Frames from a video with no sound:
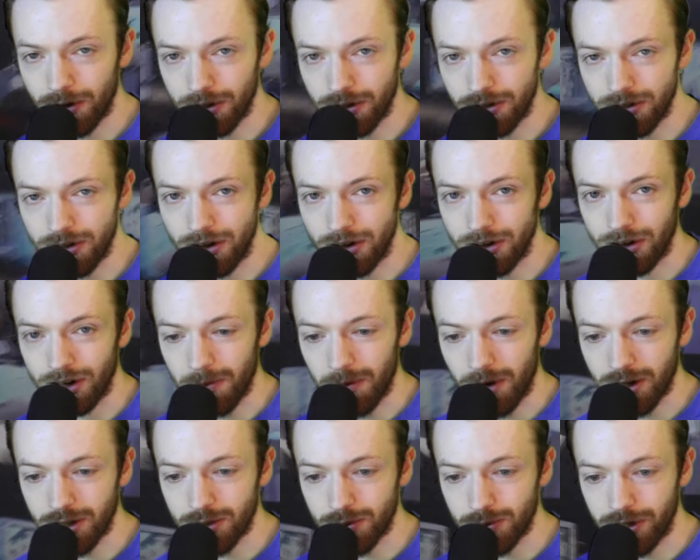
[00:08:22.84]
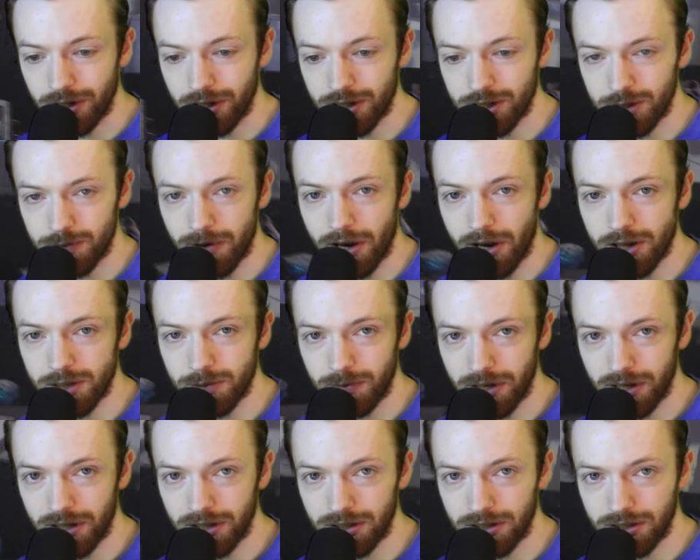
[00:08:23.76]
than Hungrybox winning a Smash
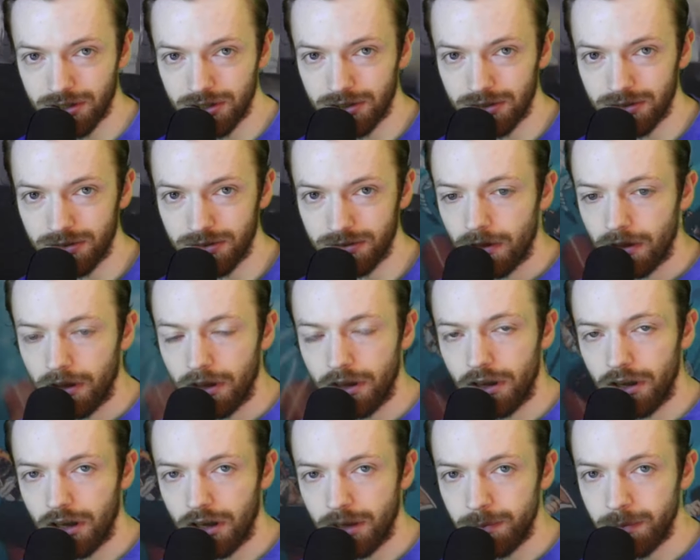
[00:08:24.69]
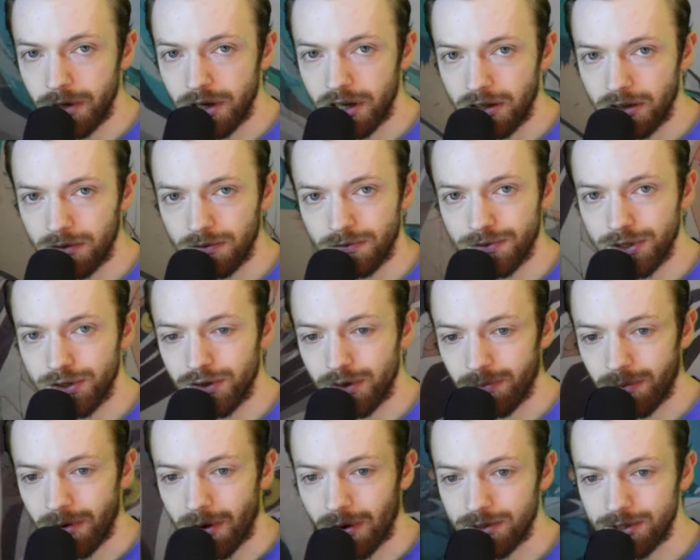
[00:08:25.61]
match. In my
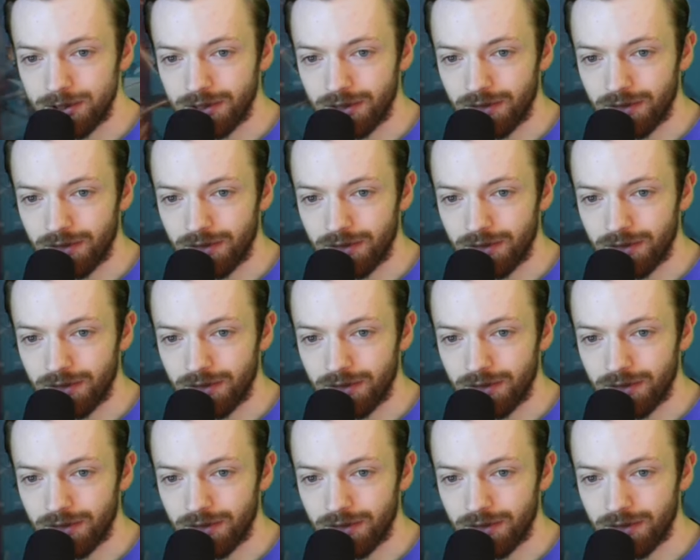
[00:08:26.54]
Frieren power system